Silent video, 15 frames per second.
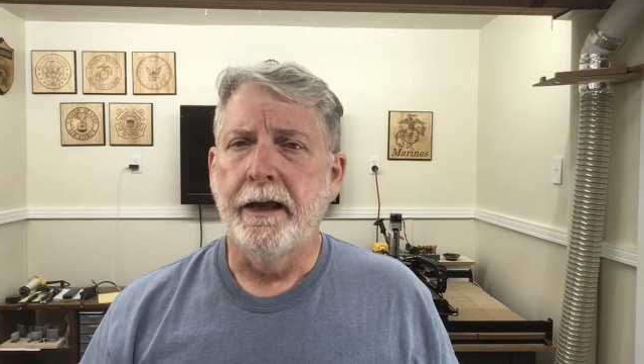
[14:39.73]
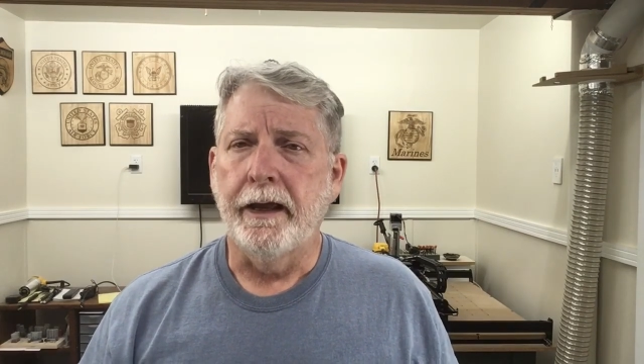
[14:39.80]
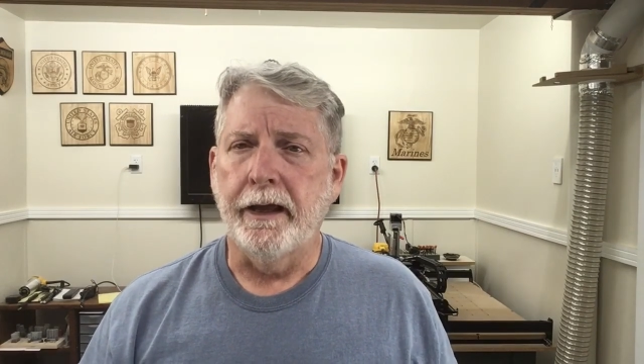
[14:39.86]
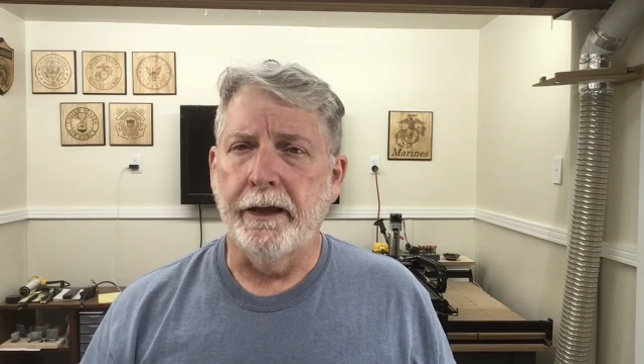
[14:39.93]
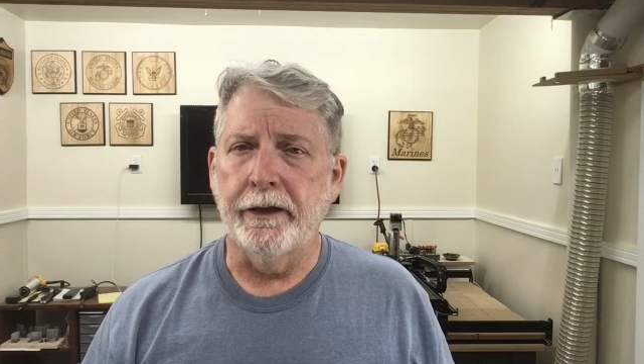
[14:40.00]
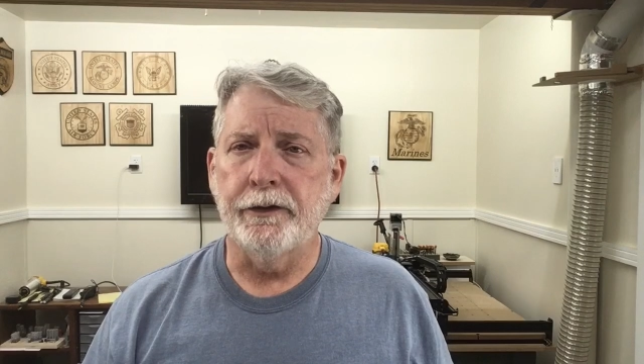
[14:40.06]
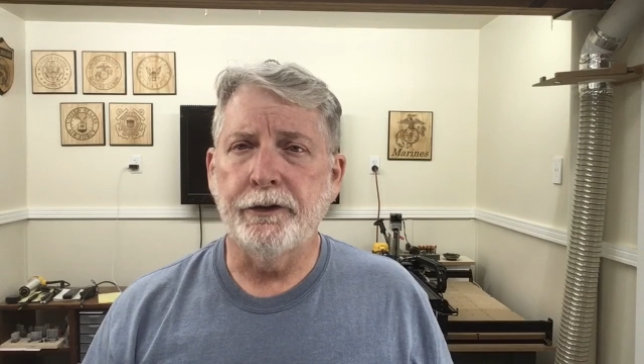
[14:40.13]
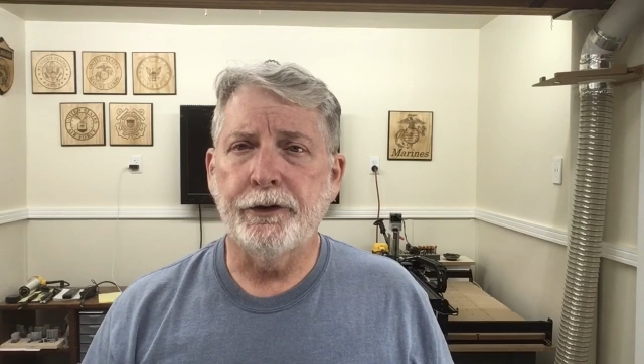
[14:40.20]

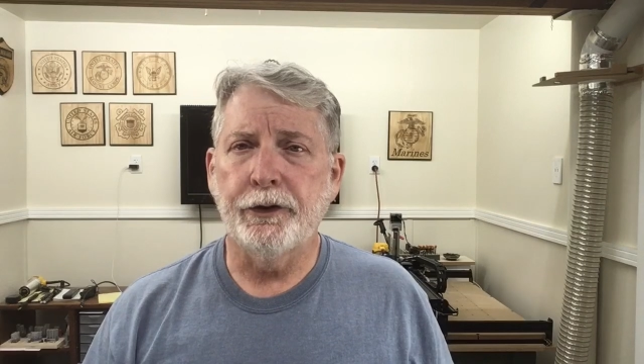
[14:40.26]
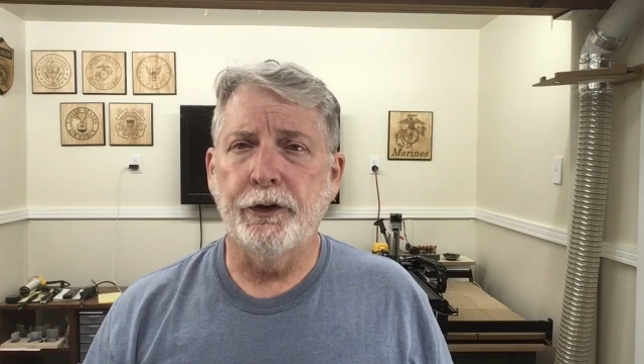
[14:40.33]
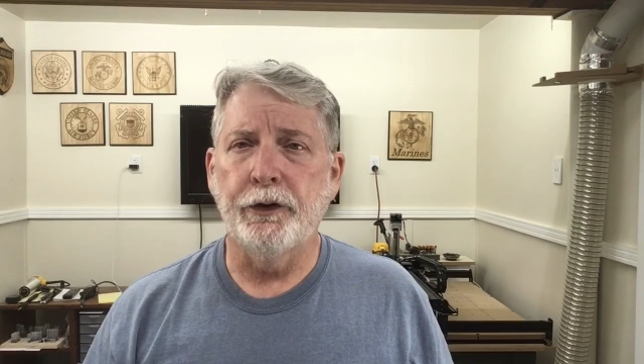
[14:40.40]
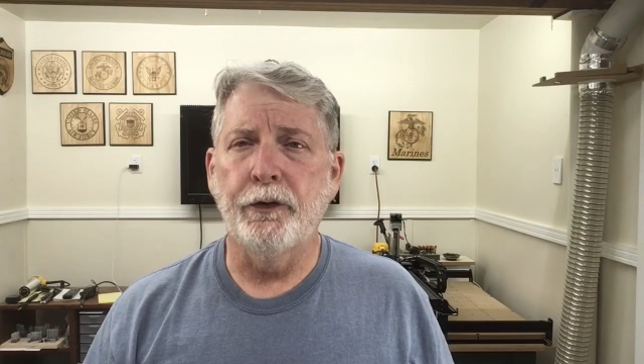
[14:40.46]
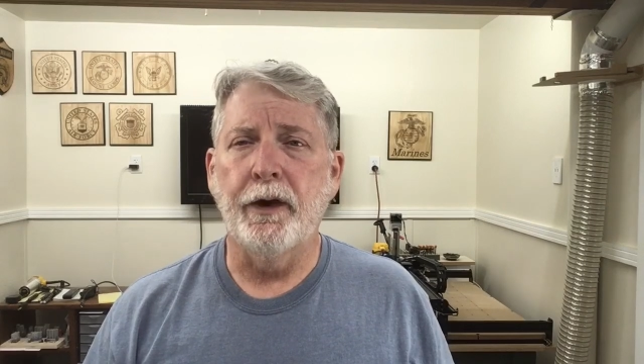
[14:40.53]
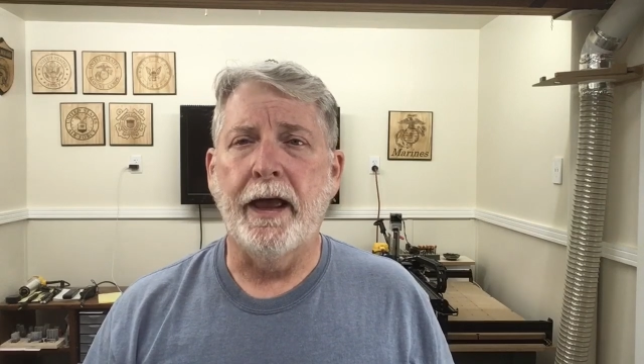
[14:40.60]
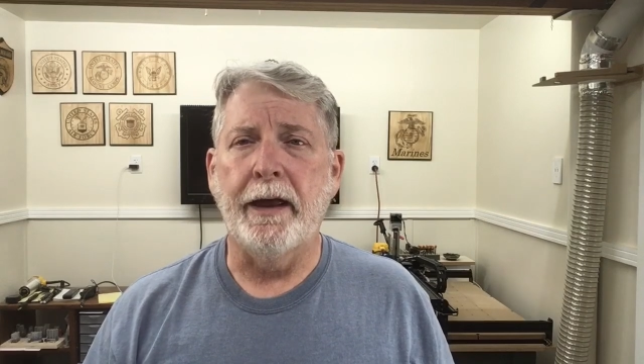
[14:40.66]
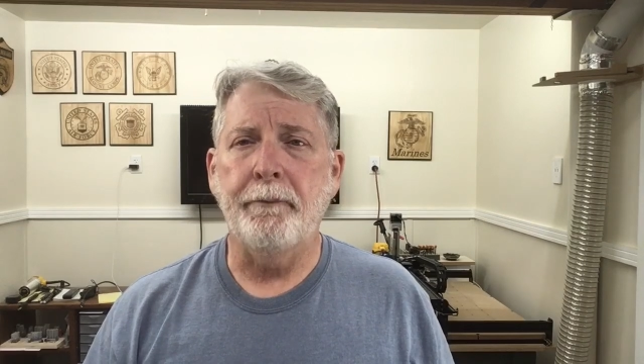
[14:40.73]

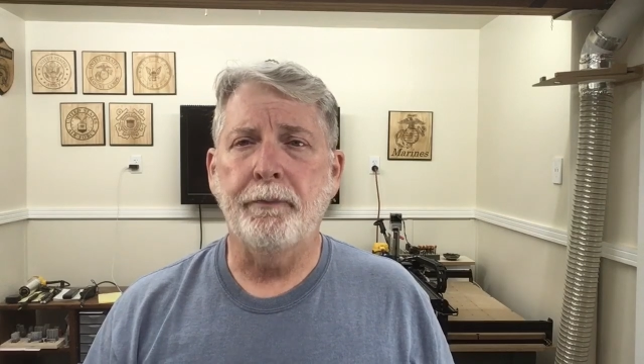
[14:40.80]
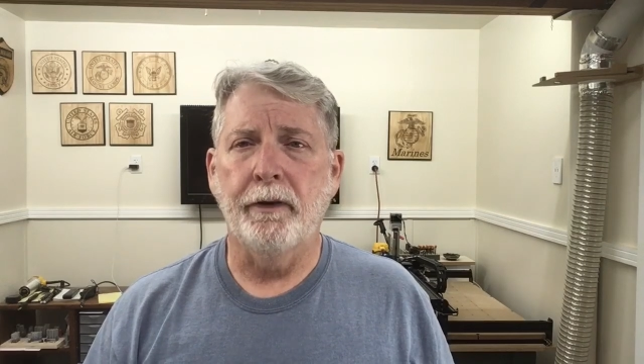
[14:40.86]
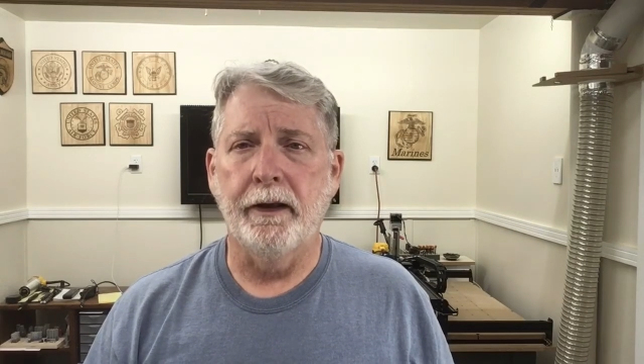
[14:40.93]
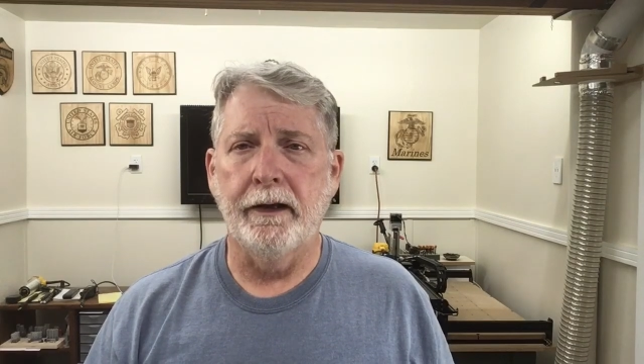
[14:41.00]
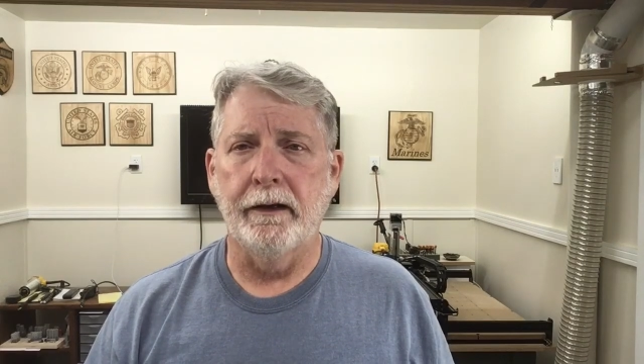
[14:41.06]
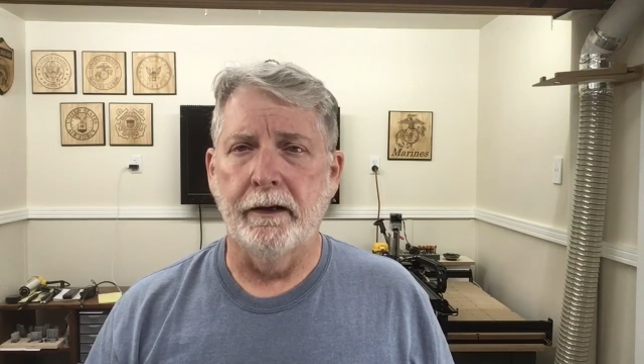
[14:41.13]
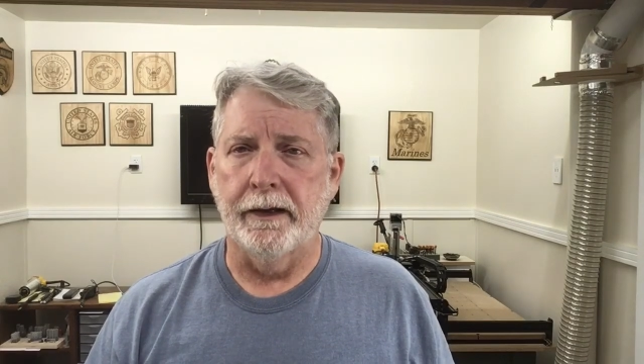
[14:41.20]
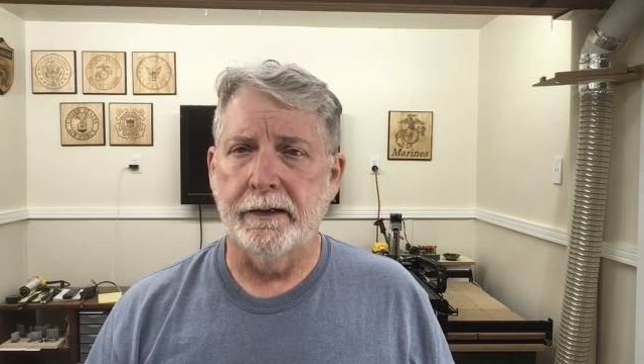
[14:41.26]
into a
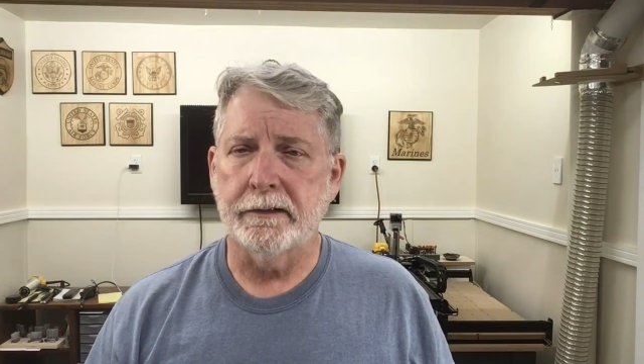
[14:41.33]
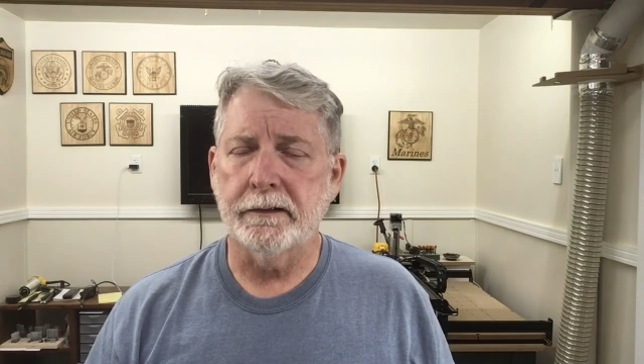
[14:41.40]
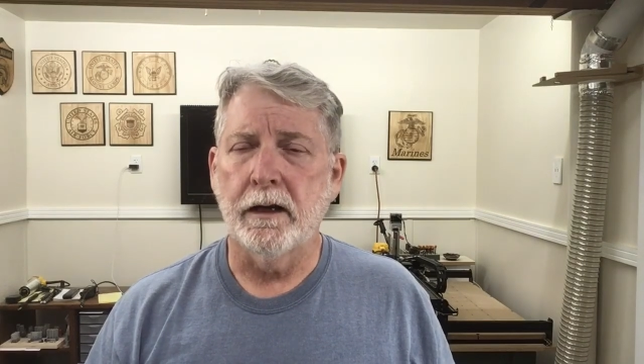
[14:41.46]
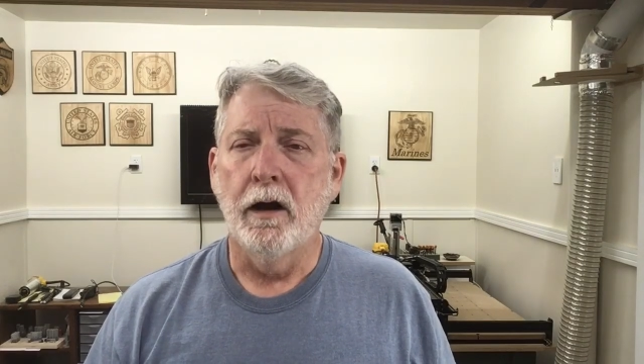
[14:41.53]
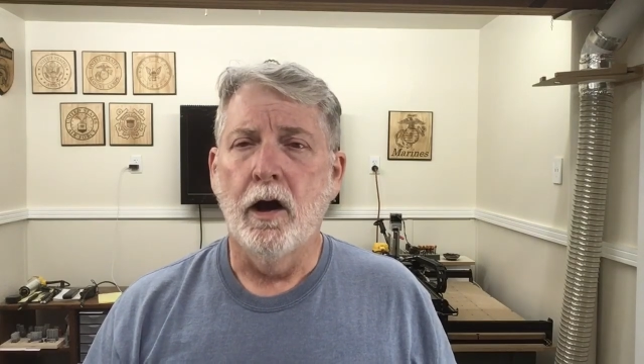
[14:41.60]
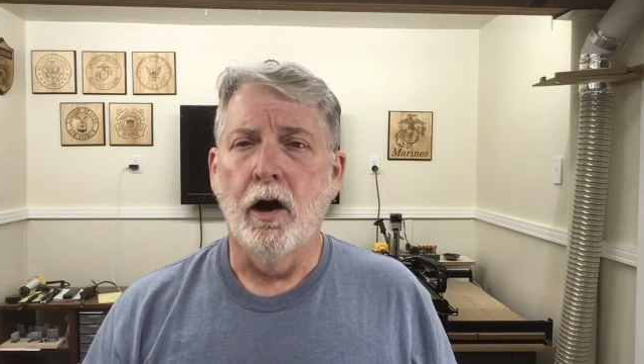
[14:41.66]
playlist